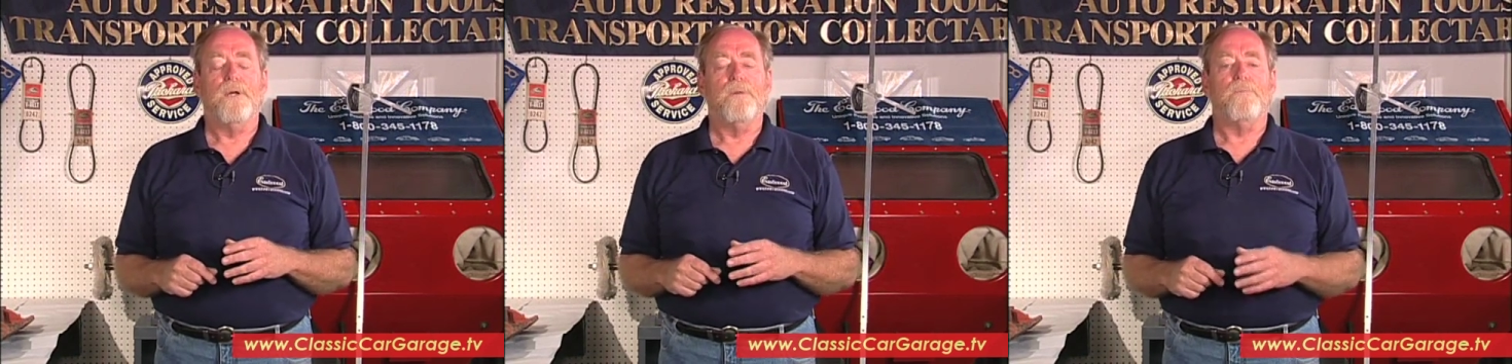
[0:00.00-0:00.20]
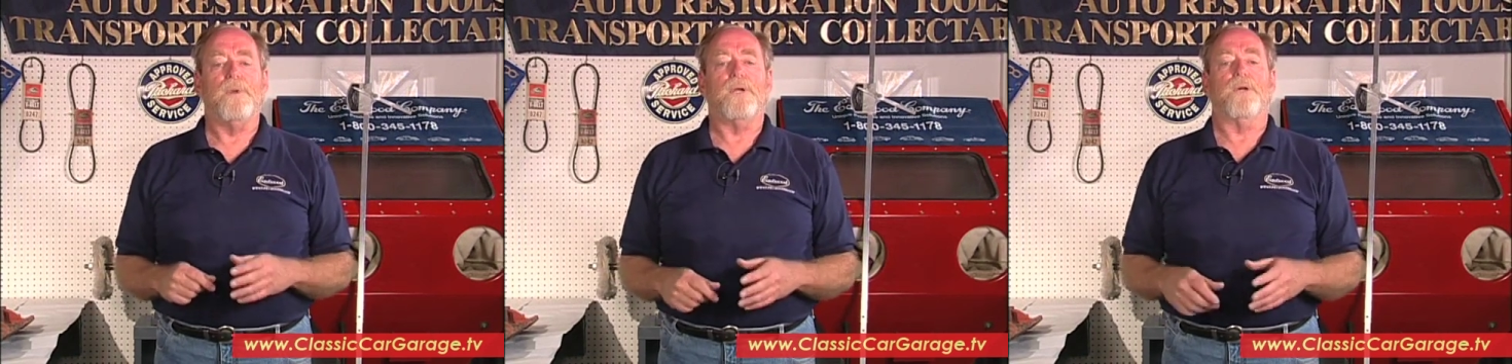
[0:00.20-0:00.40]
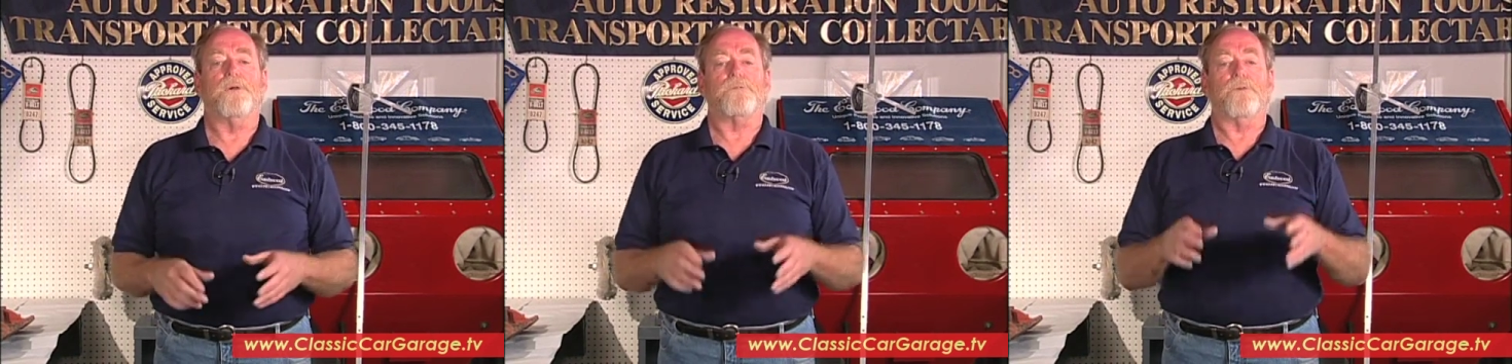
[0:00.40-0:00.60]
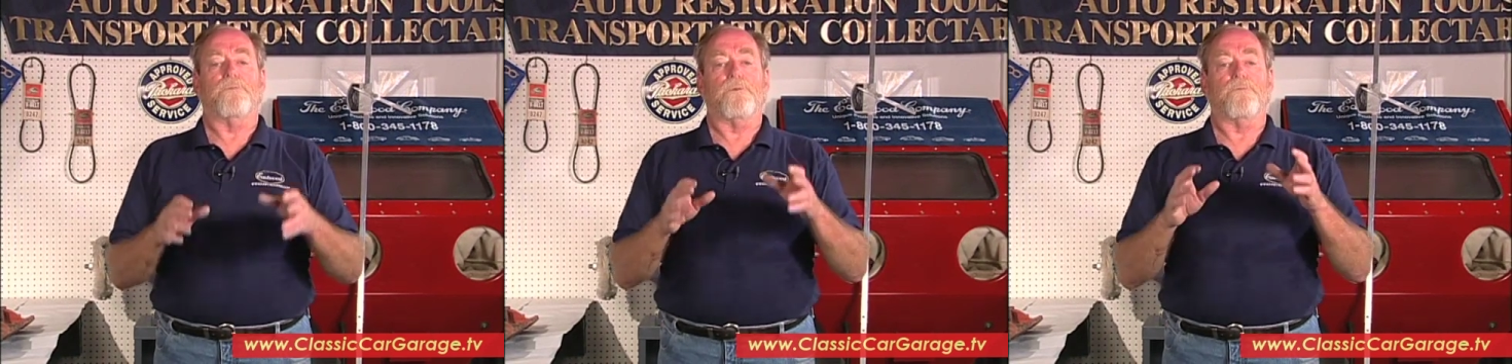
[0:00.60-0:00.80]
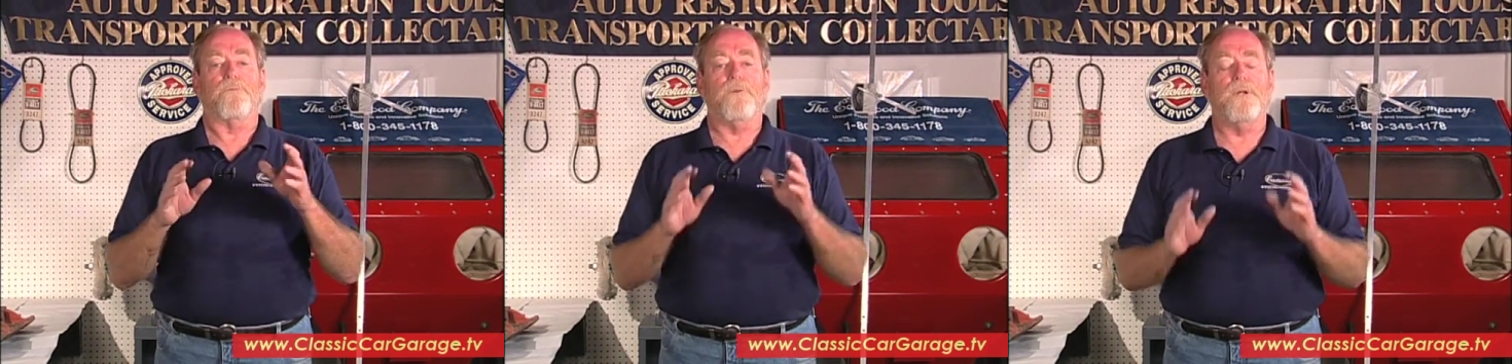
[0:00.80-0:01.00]
Because if the
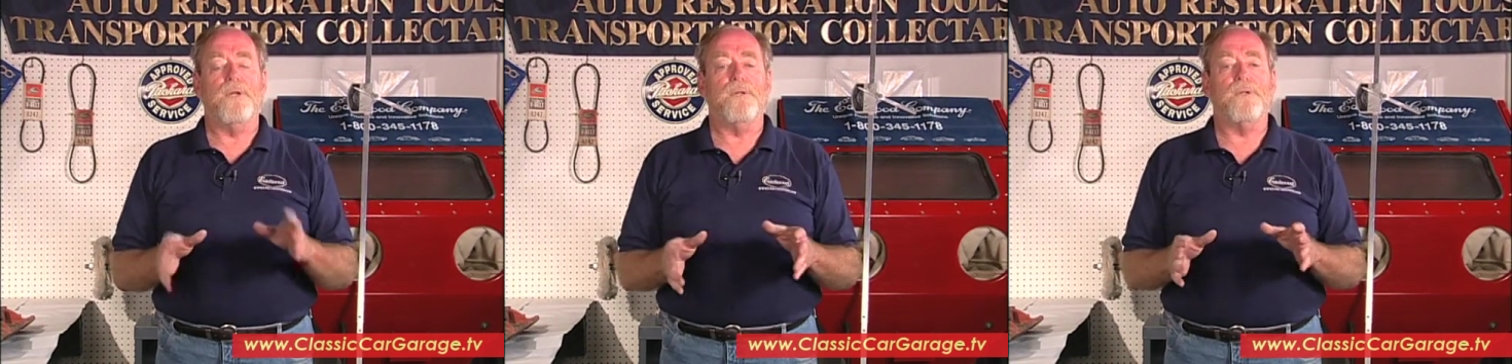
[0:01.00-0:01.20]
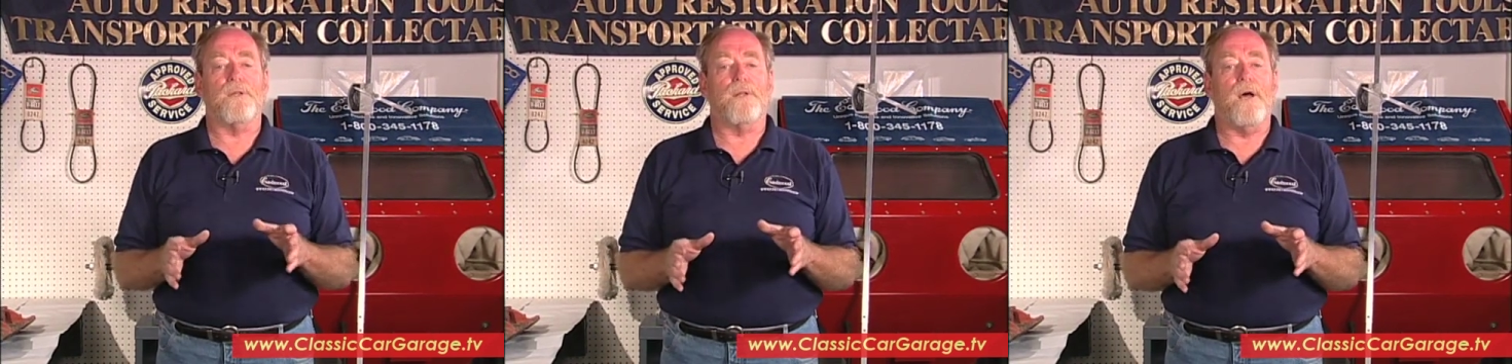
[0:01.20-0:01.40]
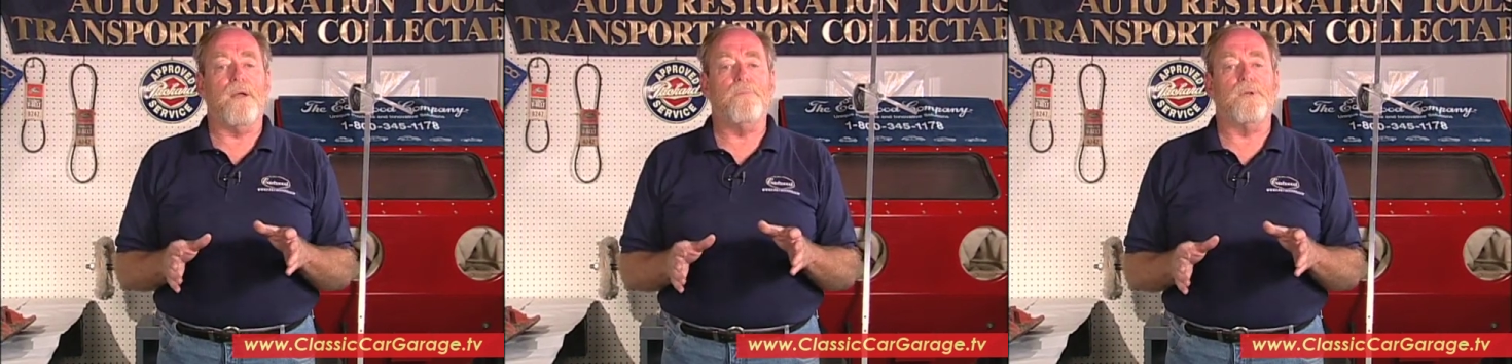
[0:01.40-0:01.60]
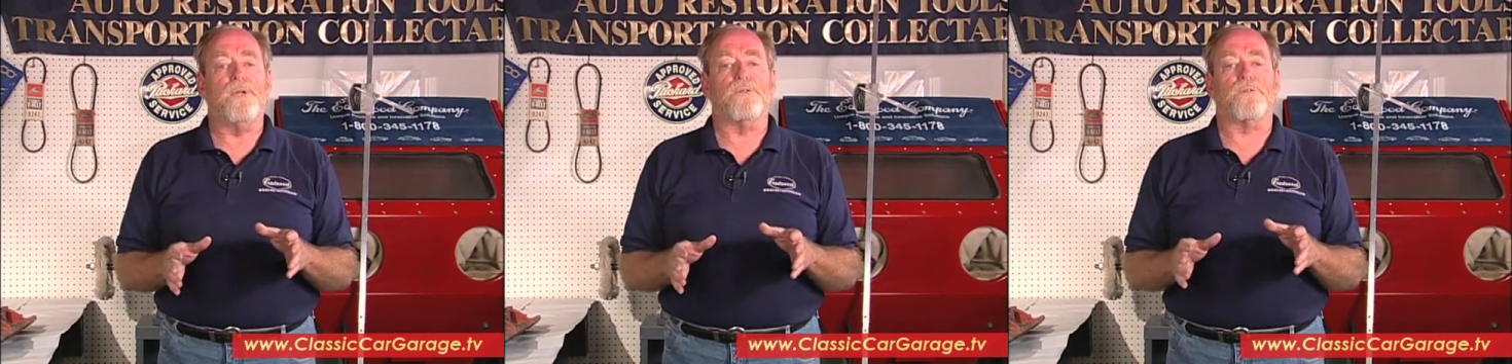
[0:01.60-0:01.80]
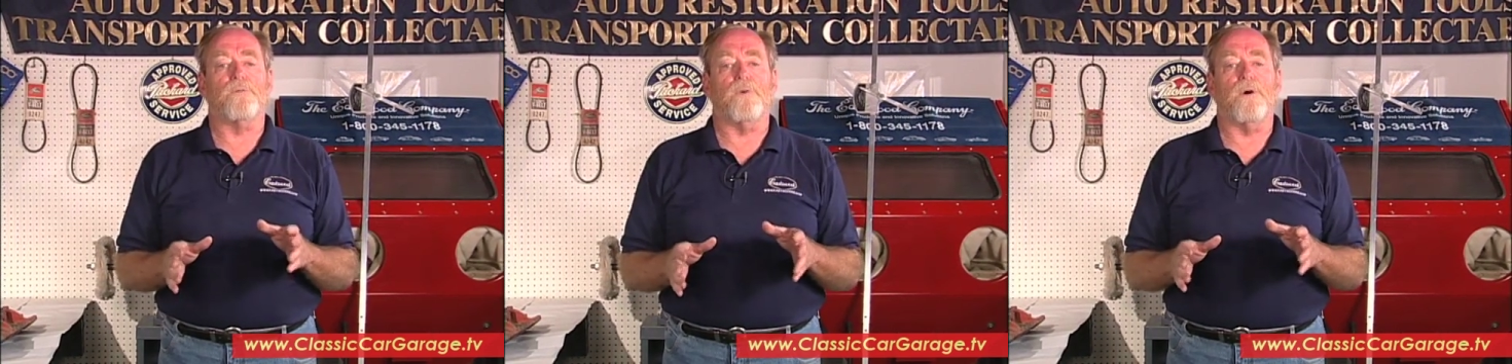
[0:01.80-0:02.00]
front end alignment
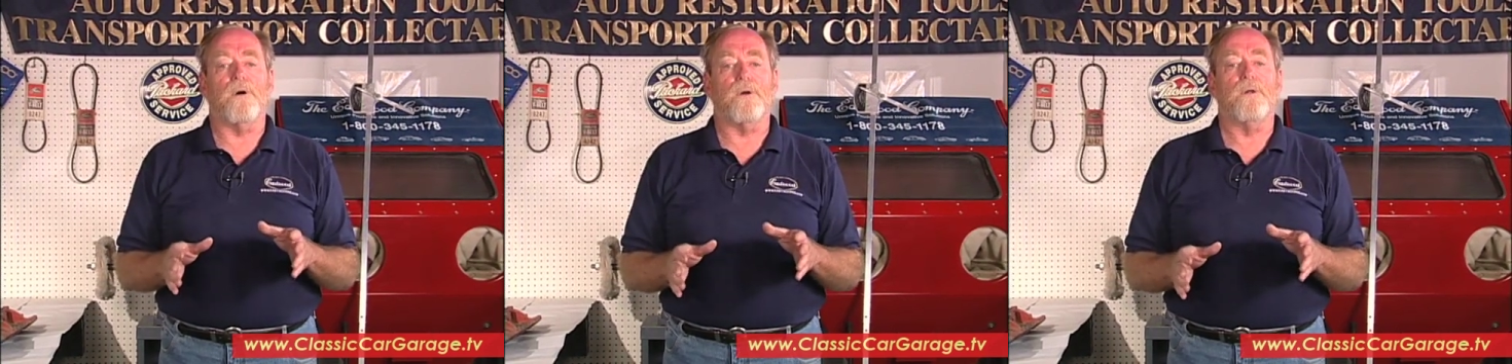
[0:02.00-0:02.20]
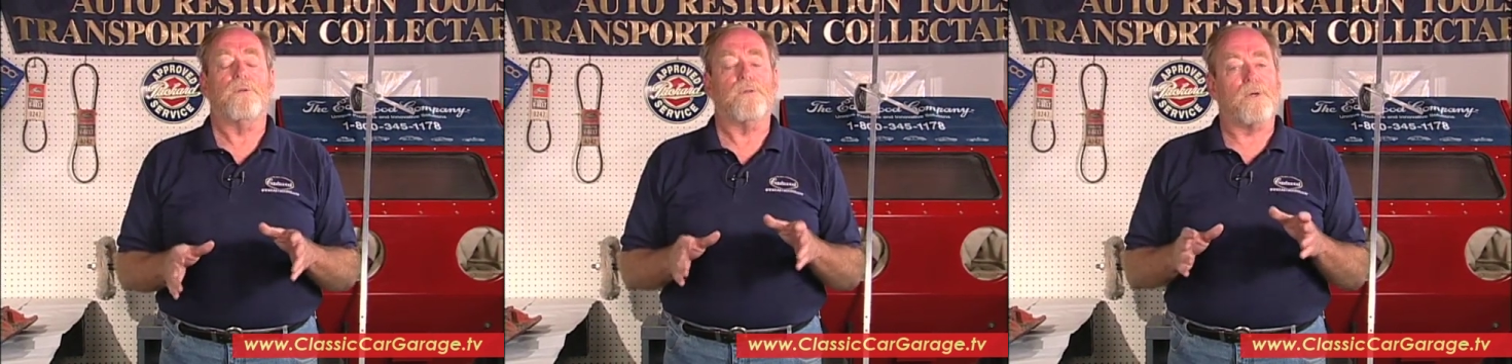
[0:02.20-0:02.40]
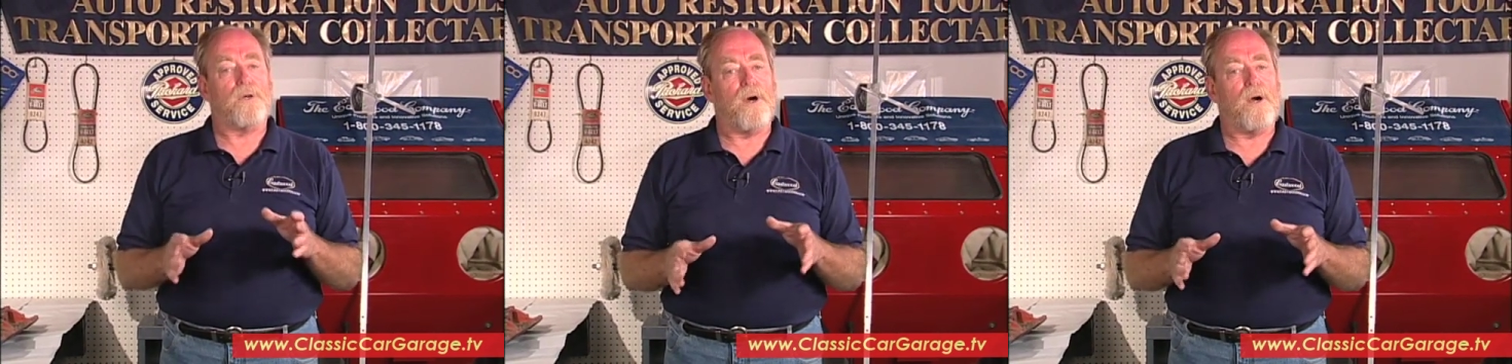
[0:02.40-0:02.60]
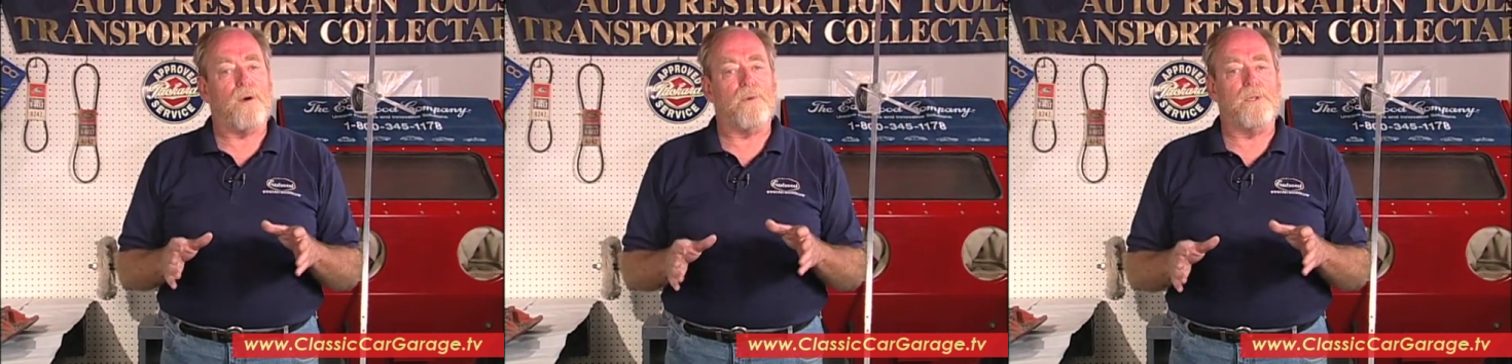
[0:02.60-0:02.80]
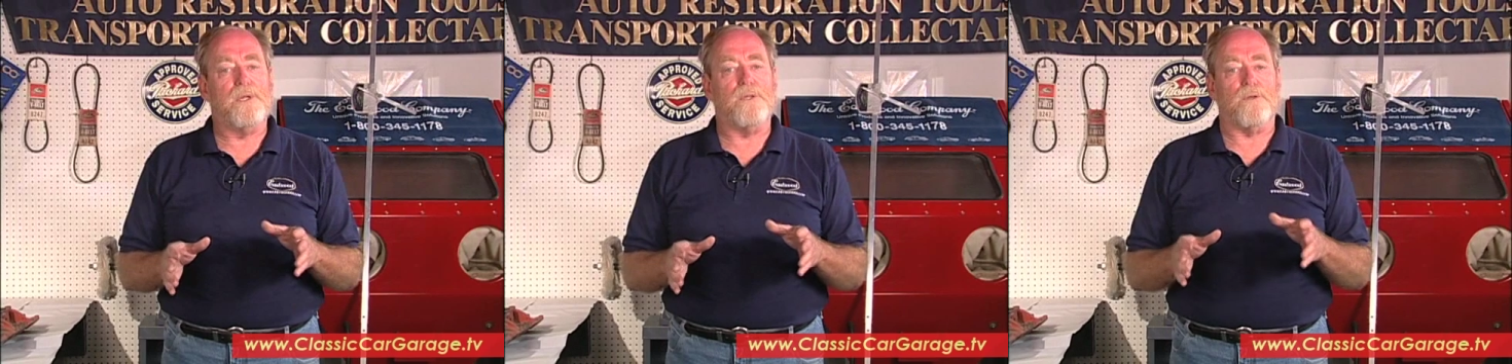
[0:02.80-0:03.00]
is wrong, the car
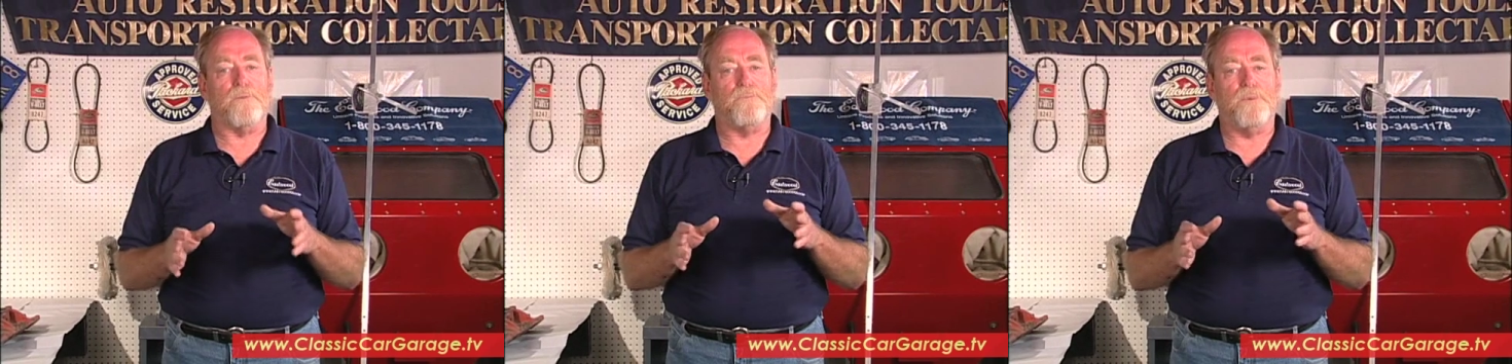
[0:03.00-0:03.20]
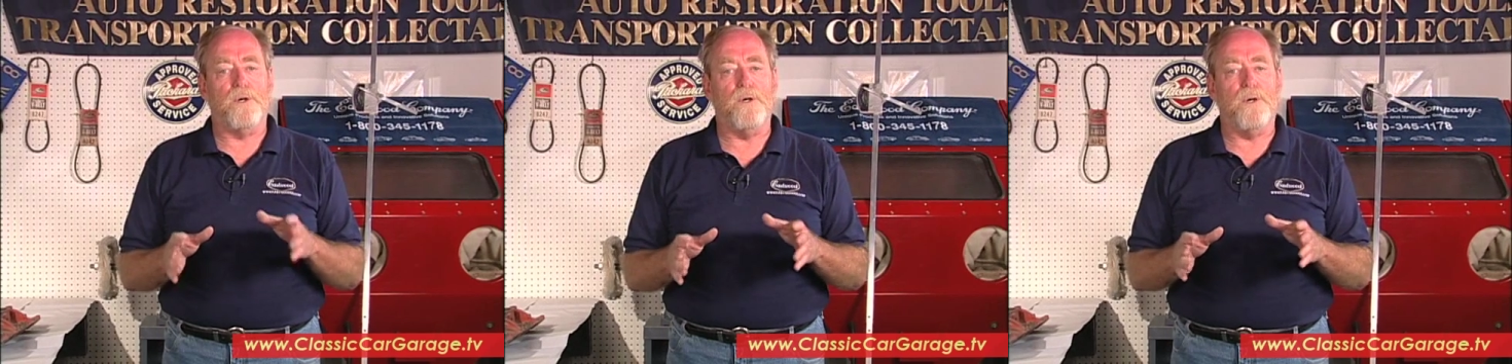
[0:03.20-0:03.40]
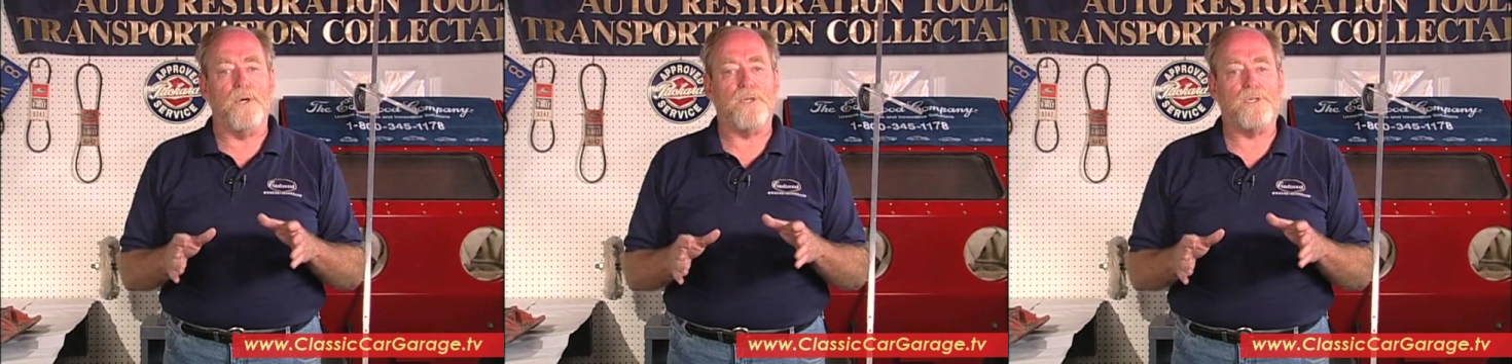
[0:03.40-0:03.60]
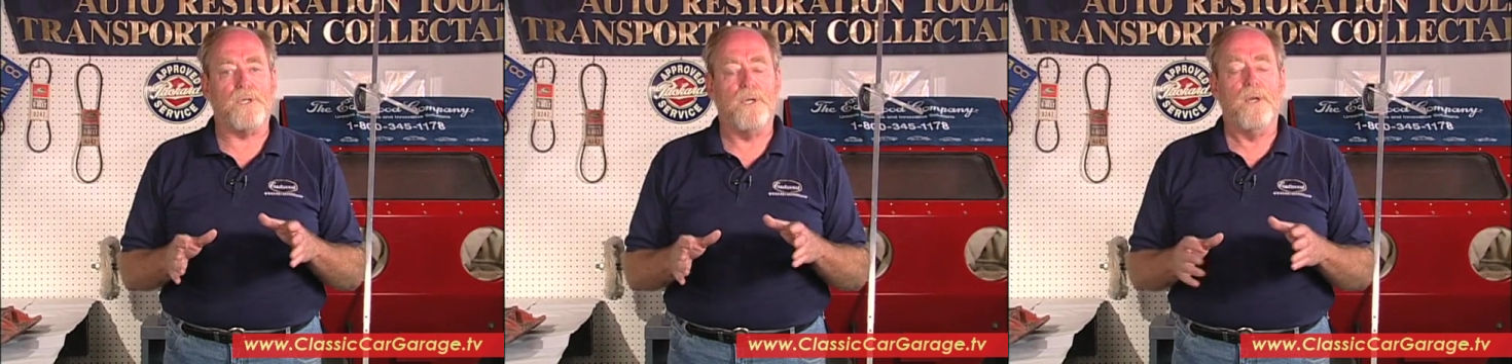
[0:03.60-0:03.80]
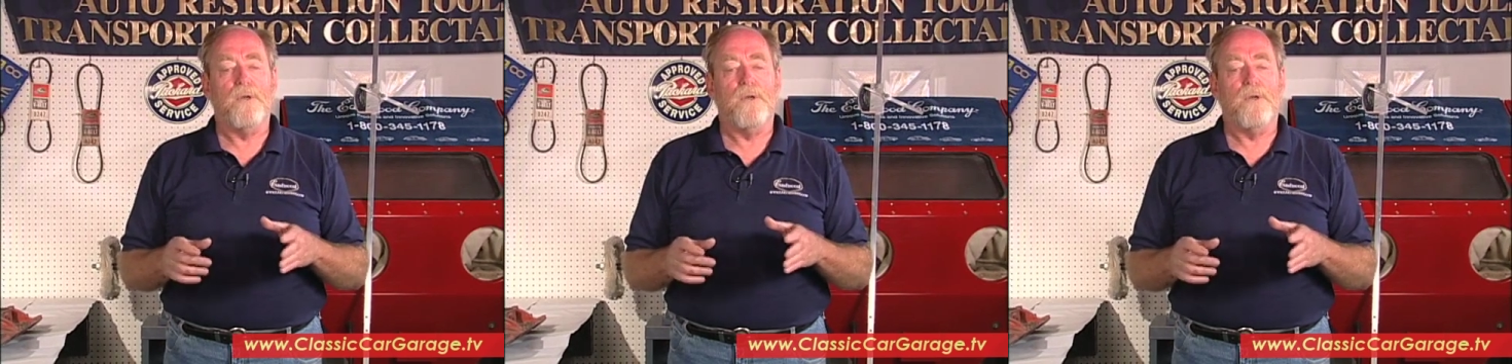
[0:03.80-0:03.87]
will either push,